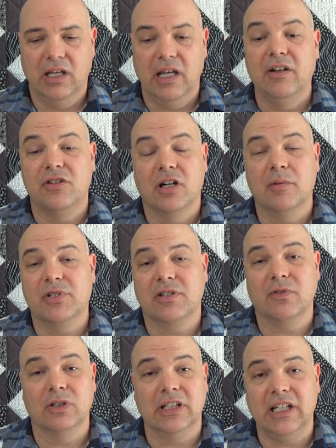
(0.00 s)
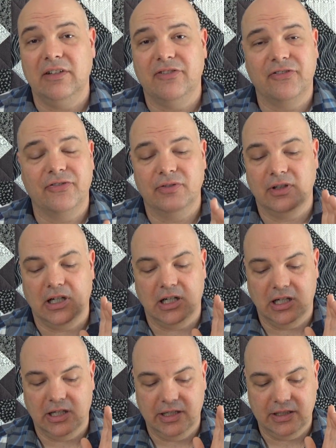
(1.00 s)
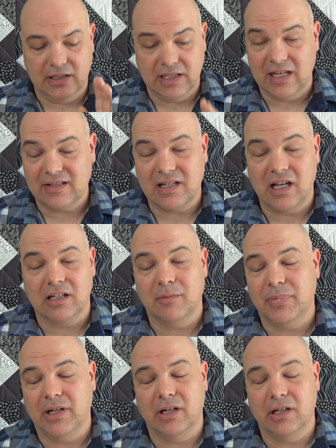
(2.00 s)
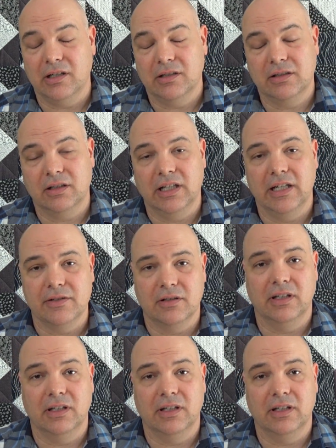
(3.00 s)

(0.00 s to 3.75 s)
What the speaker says: In terms of relief, it does not compare to laser.